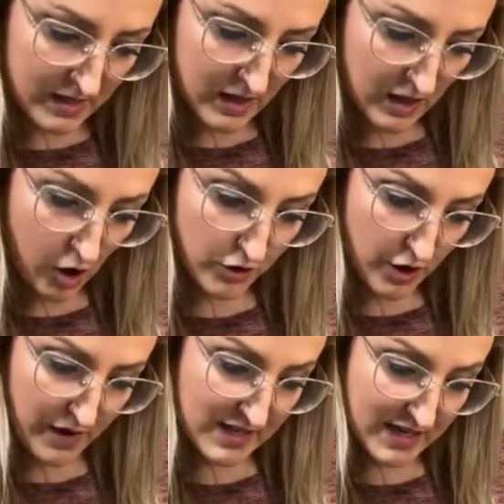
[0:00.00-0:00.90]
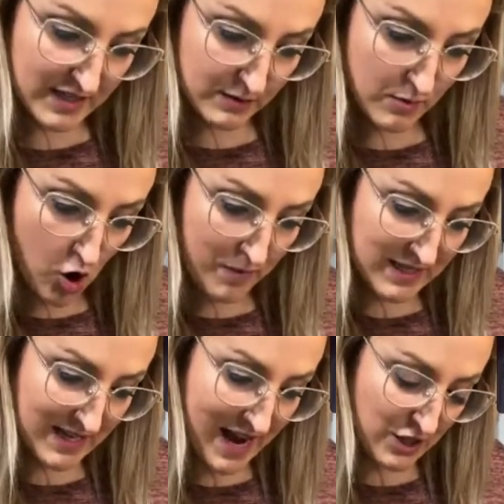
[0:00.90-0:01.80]
Although it is getting small. My
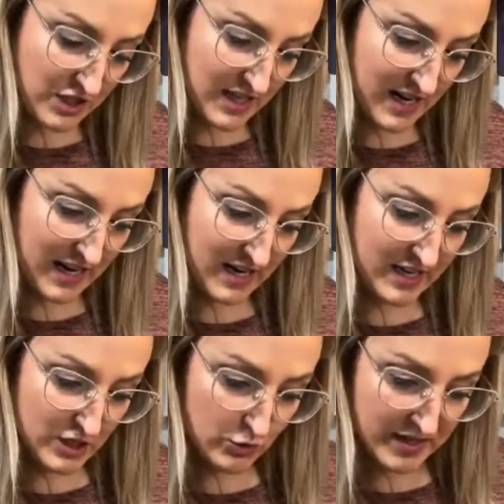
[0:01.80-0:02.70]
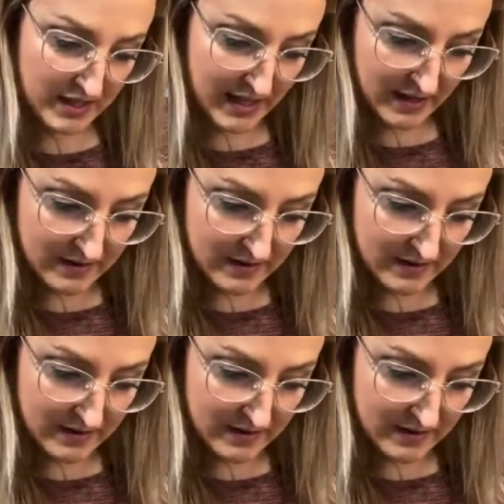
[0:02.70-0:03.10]
stash is it's dwindling.